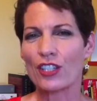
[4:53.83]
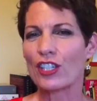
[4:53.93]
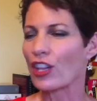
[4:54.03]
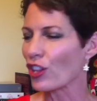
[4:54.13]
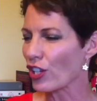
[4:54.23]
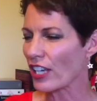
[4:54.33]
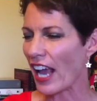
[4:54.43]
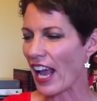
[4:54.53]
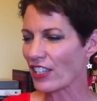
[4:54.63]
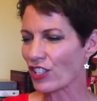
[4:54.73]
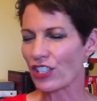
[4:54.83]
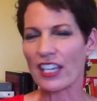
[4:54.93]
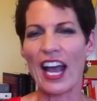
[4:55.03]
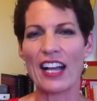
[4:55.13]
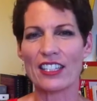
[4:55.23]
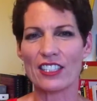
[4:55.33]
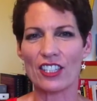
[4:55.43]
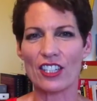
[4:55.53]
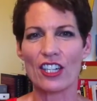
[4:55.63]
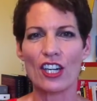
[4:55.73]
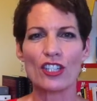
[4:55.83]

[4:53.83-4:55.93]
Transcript: You're going to look at your calendar.